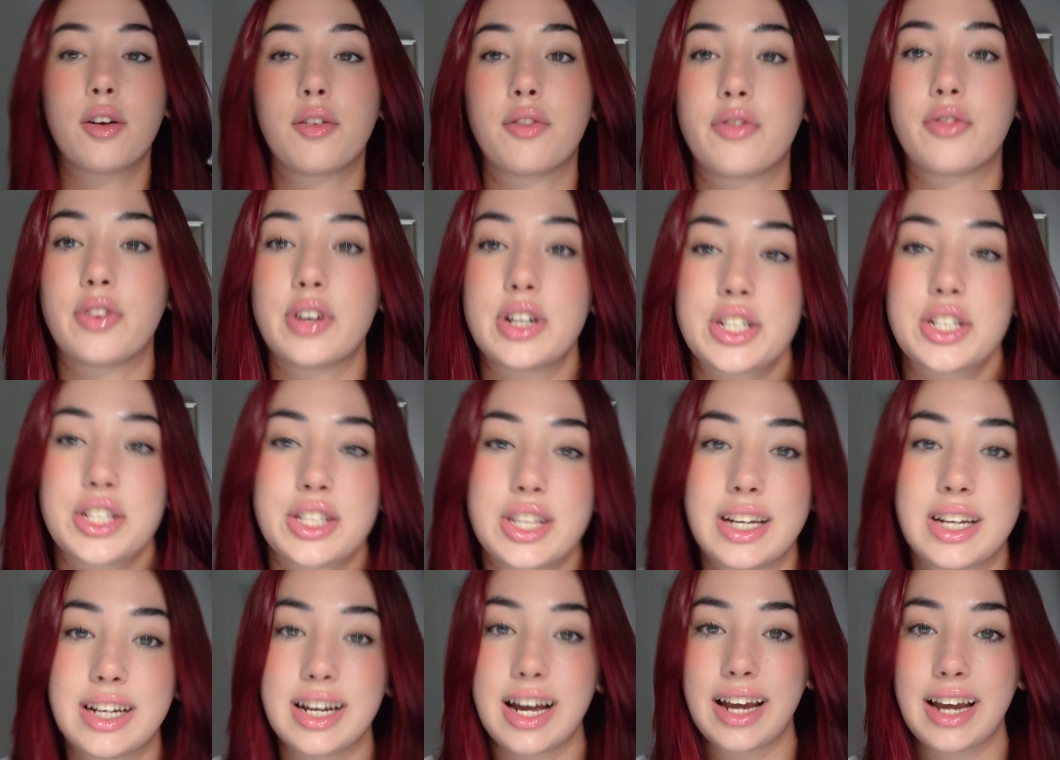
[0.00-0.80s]
First
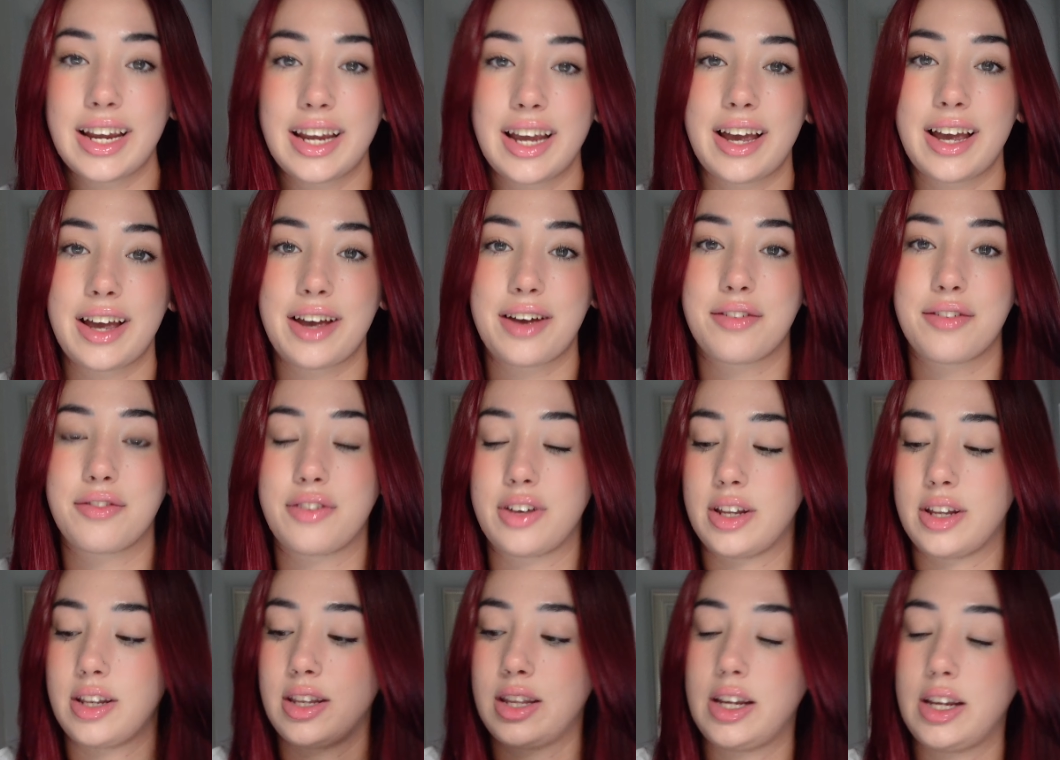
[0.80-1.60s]
thing I
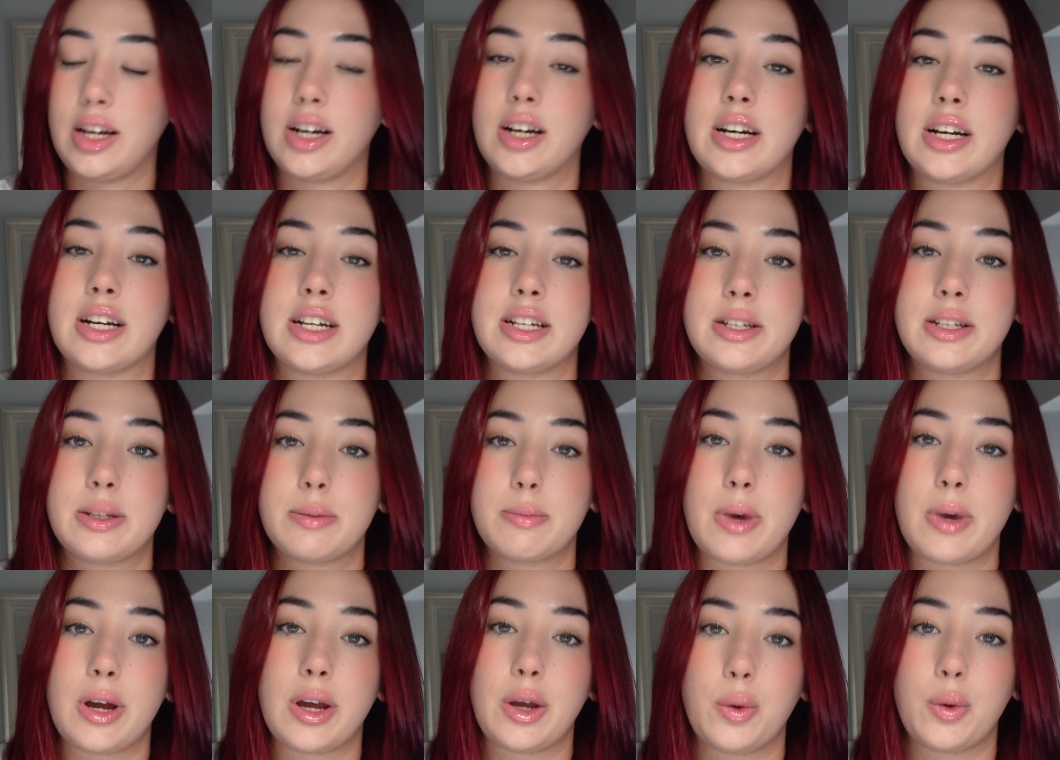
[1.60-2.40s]
have in here is
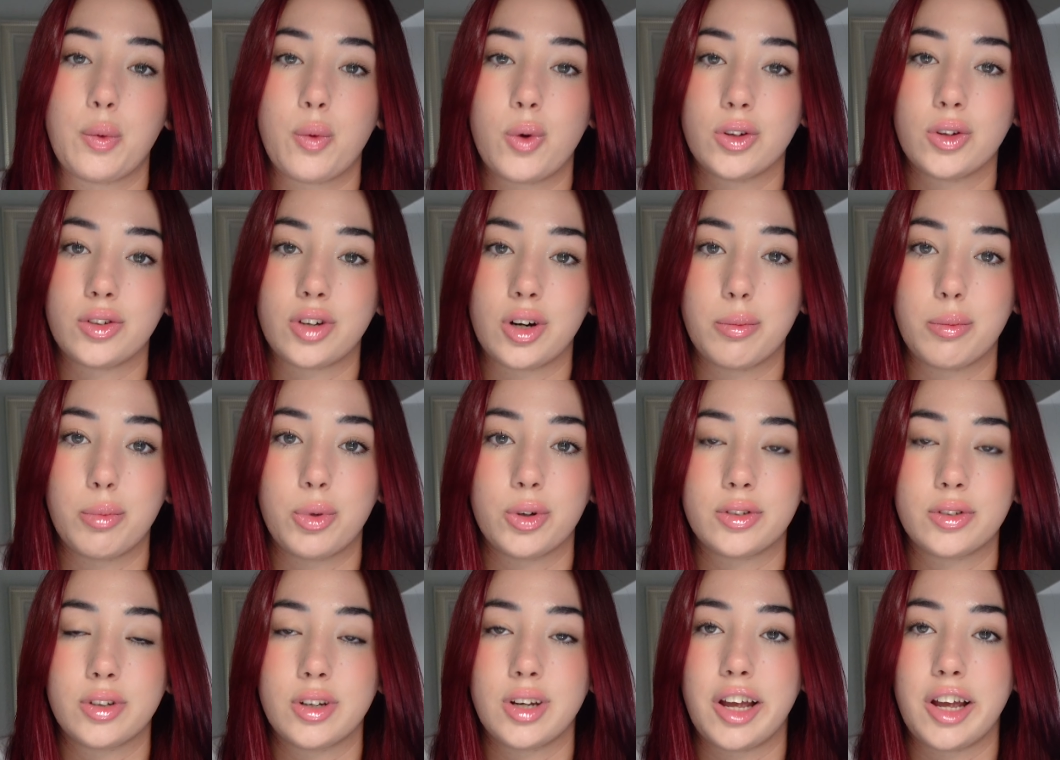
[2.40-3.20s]
my water
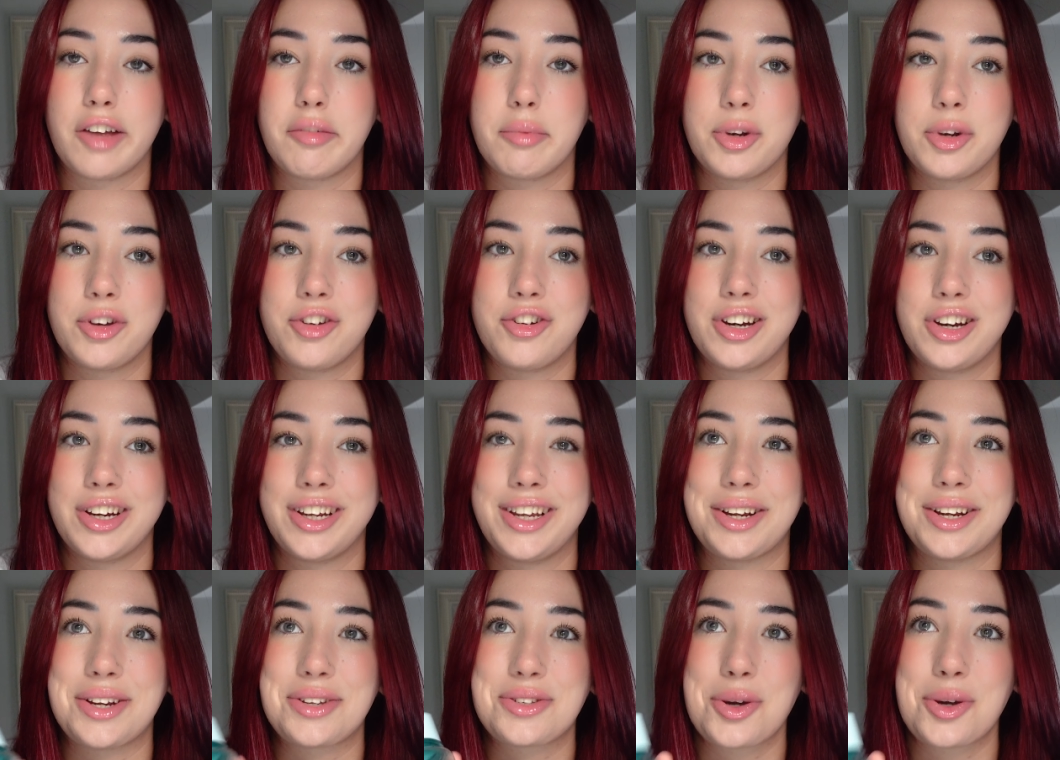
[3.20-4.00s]
bottle. I've been
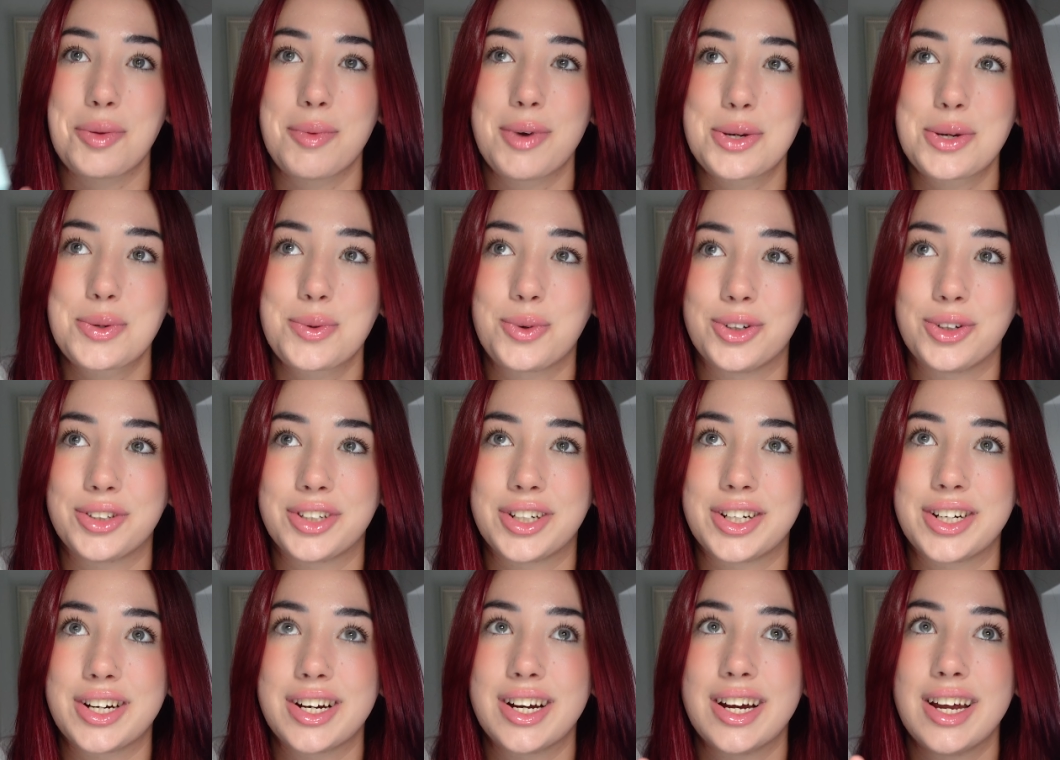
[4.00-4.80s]
drinking so much
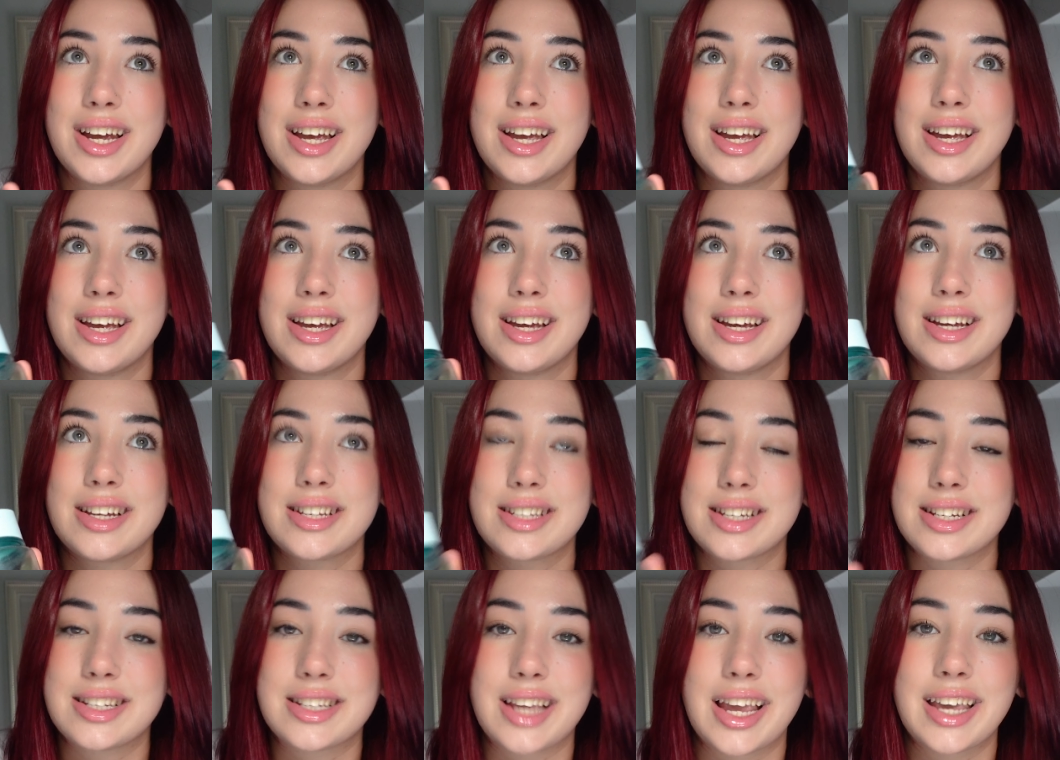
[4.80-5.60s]
water
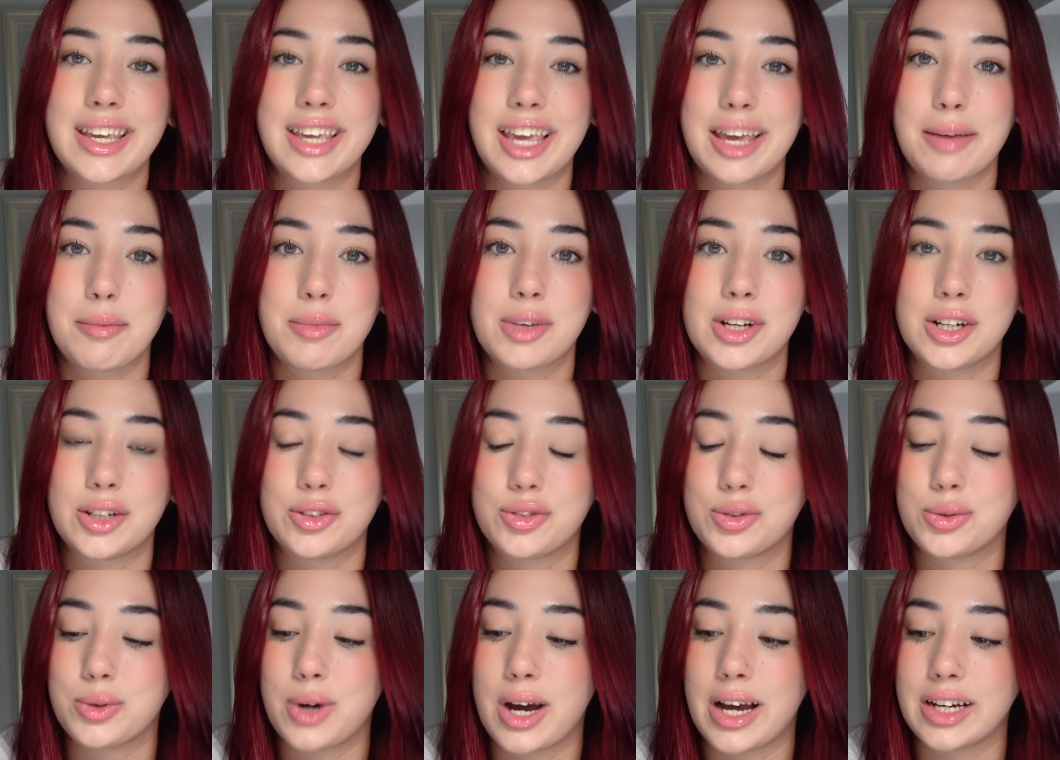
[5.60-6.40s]
since I came here
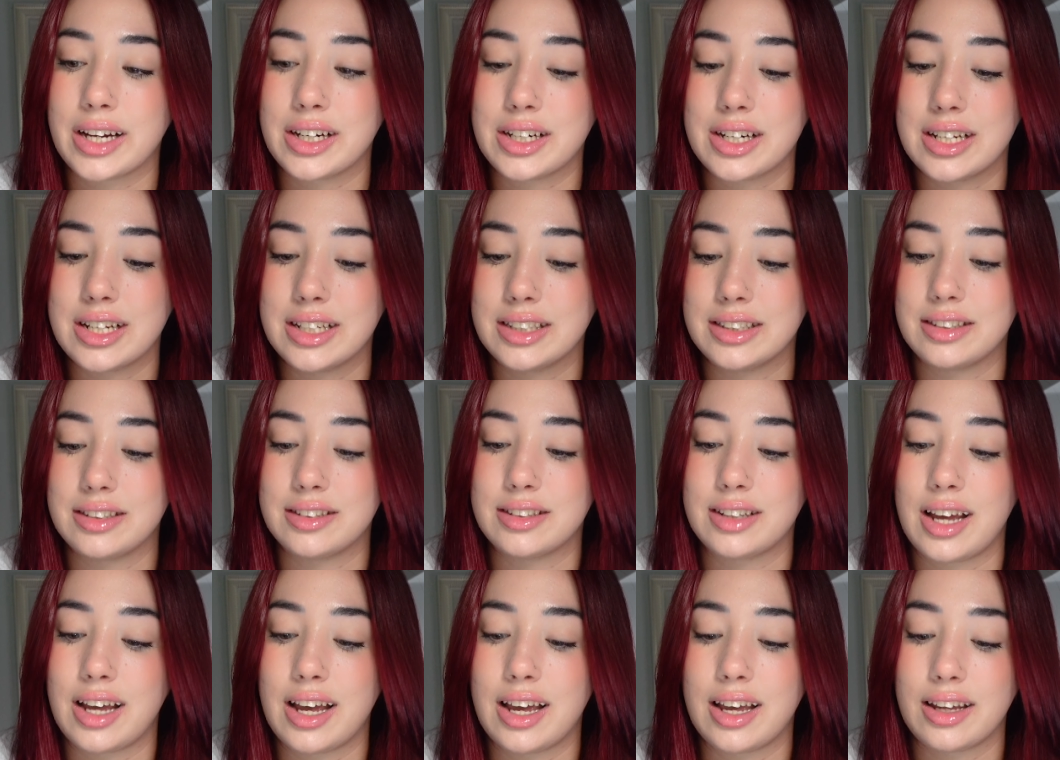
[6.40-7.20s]
to
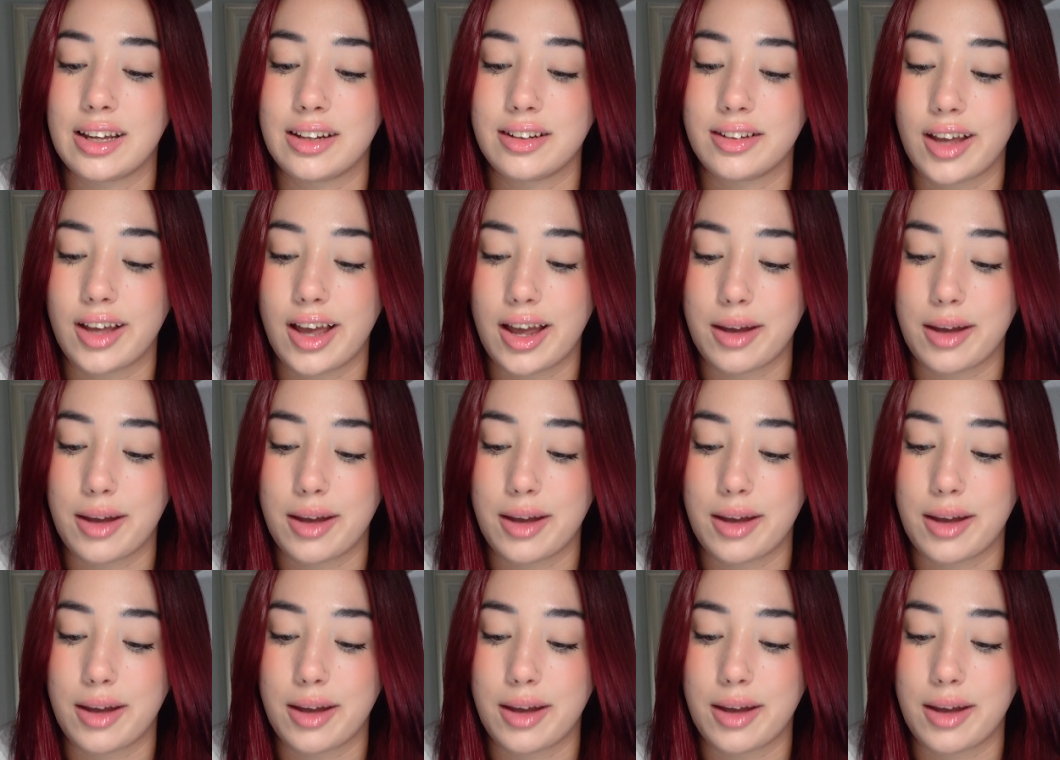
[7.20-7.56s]
Ireland and